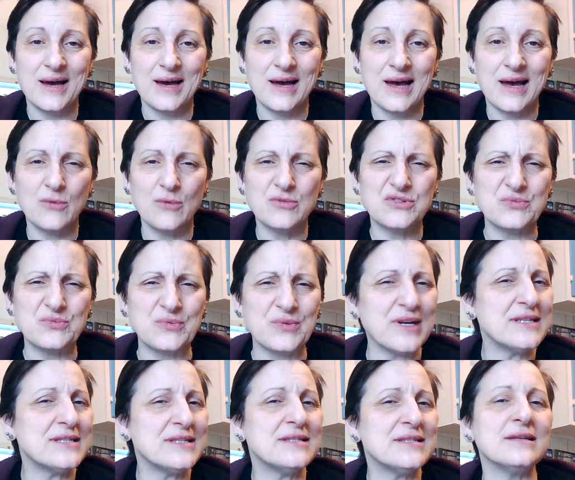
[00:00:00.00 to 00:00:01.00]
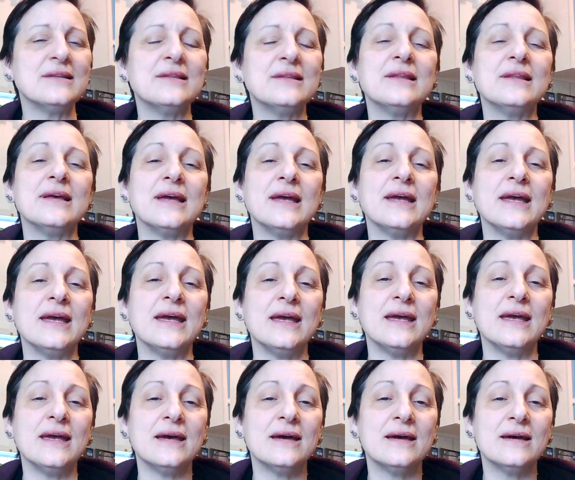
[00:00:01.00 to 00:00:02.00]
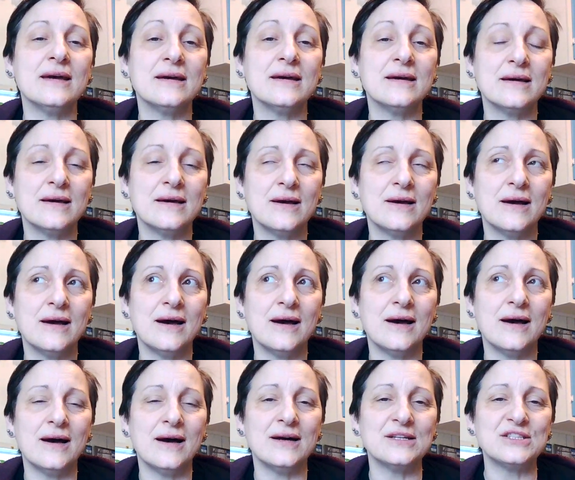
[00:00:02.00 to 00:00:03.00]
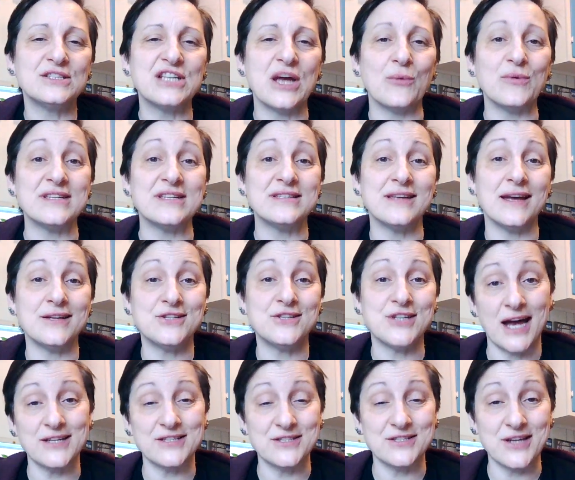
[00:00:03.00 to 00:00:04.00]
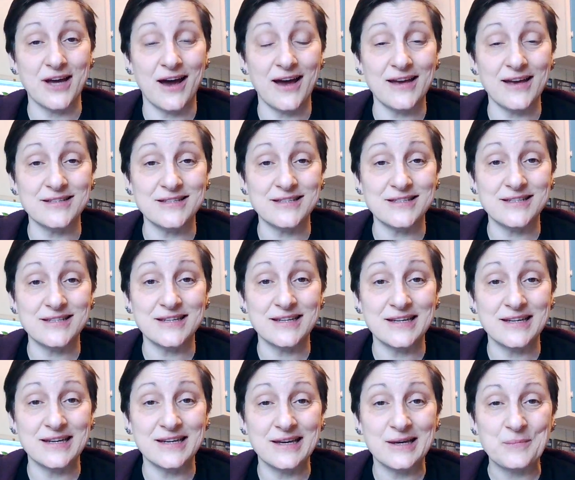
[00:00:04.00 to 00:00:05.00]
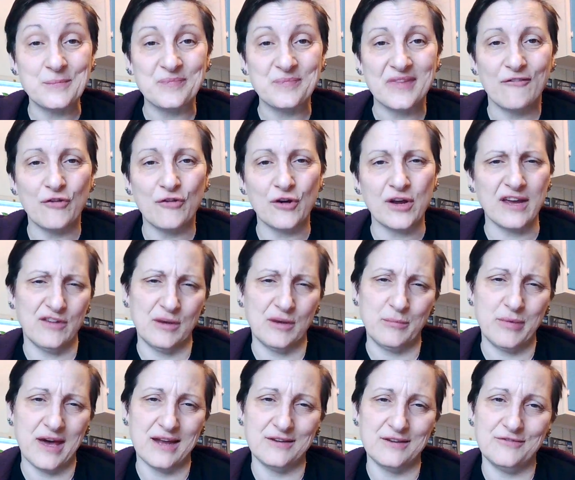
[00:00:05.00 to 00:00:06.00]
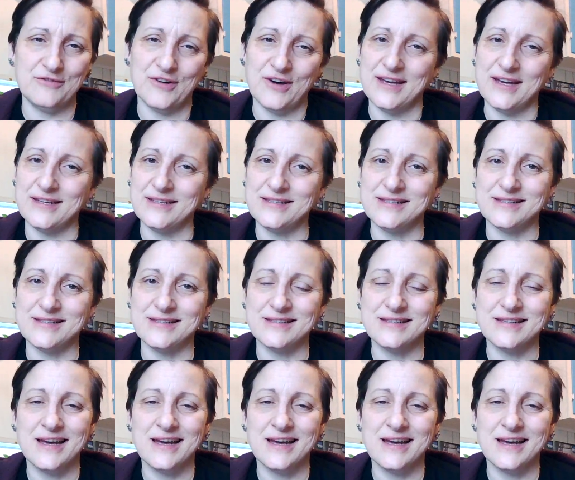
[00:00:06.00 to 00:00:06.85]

I was recently, shall we say, chastised for giving bad advice.